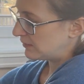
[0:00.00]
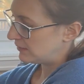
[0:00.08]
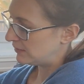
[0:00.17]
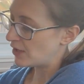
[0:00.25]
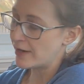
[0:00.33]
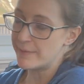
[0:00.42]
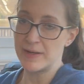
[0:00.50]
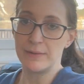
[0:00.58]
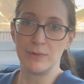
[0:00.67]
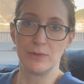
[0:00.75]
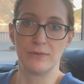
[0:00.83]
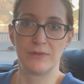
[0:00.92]
not a big
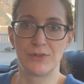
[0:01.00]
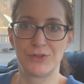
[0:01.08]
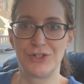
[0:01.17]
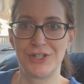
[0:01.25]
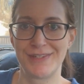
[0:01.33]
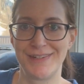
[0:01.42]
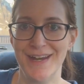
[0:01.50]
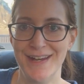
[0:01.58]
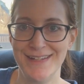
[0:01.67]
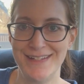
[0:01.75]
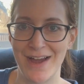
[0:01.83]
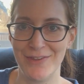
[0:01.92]
move. It was just
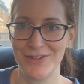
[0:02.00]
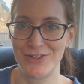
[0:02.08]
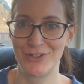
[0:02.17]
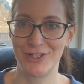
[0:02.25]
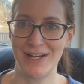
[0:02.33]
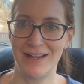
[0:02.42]
down the street.